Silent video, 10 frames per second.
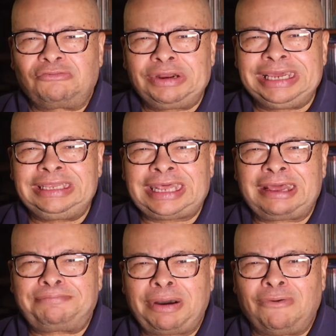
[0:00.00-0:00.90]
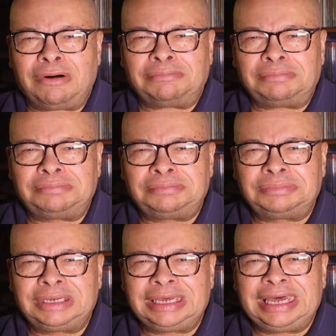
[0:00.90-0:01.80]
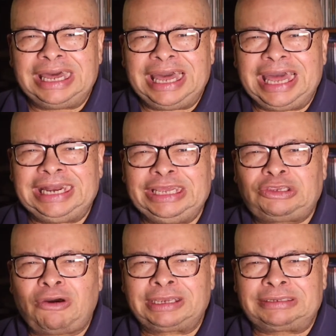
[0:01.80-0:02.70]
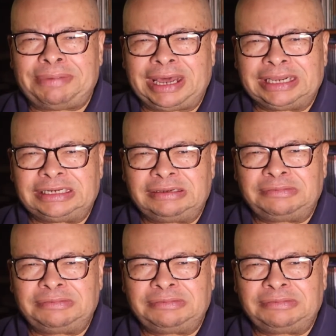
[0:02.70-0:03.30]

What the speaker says: Read that poem, and he talks about it.